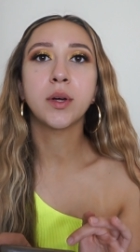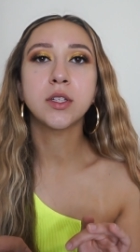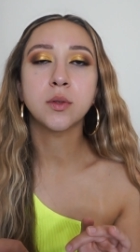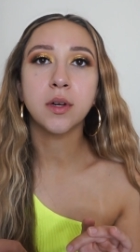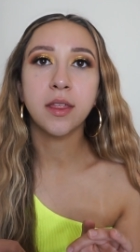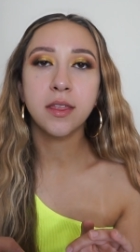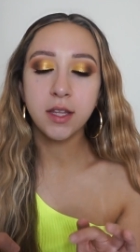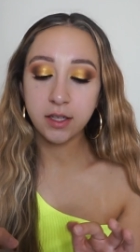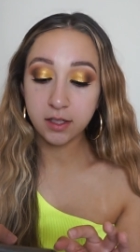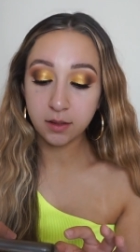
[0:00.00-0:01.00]
Okay, so I
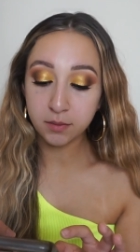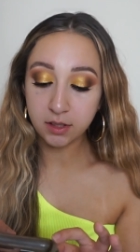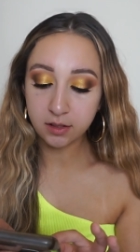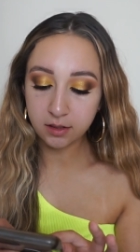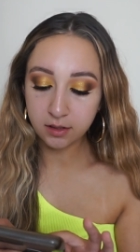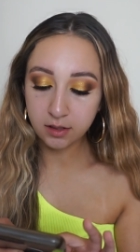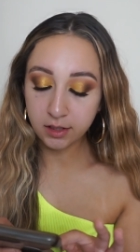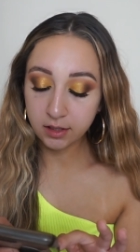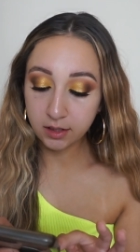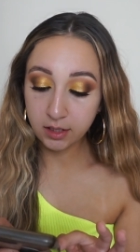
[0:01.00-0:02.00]
think it comes in
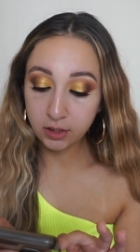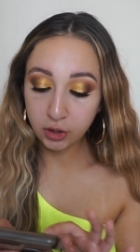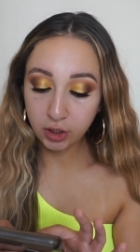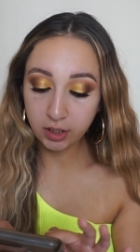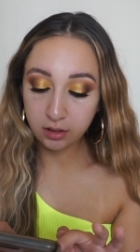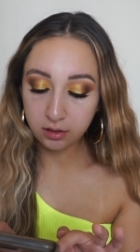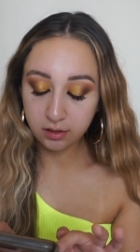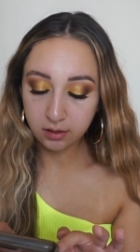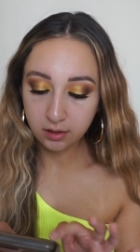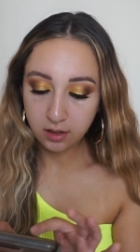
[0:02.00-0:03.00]
sixteen shades,